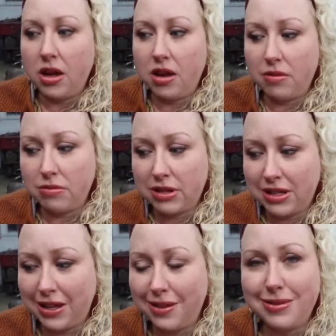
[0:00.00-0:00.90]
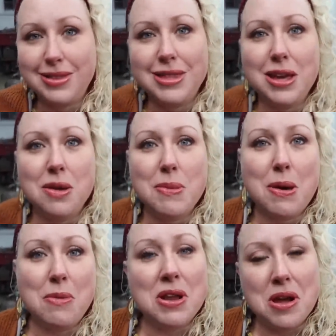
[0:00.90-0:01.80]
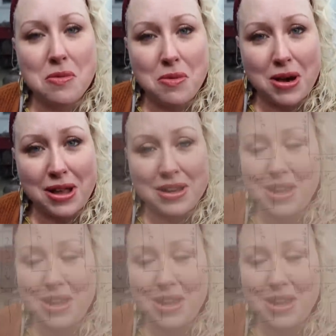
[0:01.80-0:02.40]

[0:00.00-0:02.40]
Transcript: and really think about what I want.